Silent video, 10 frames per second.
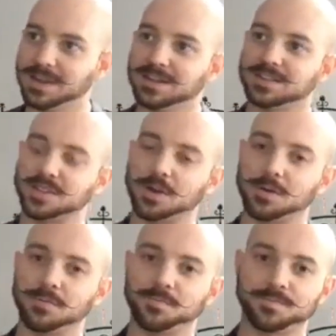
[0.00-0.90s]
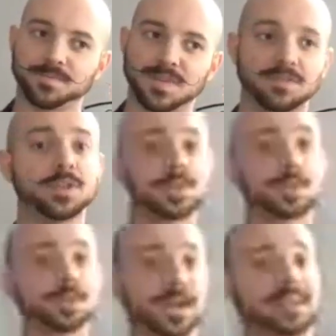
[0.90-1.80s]
So the visual
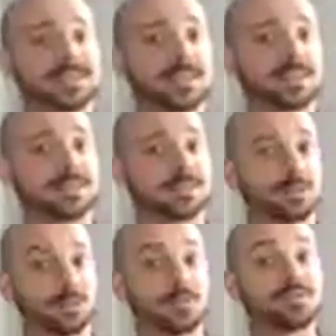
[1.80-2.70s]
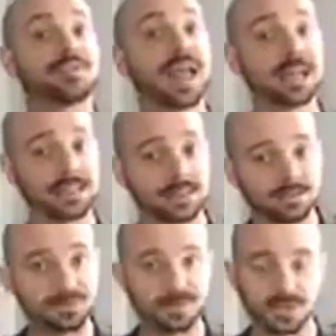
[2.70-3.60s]
space is
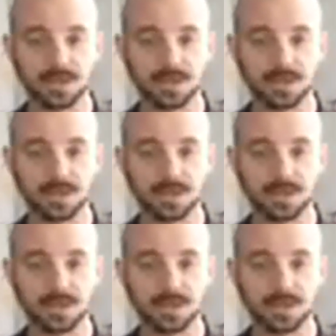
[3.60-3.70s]
reflective.